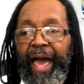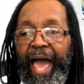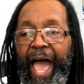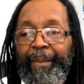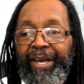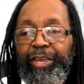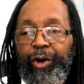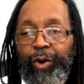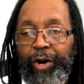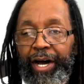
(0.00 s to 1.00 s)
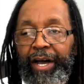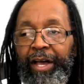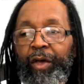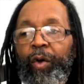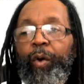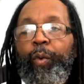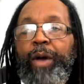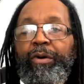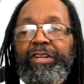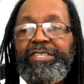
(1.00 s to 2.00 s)
Abba Yahuah, we
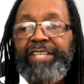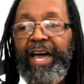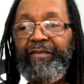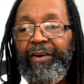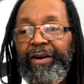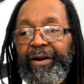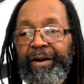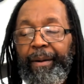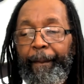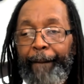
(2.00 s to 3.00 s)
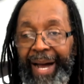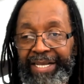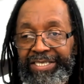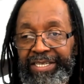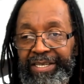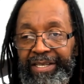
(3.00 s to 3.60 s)
will discover much,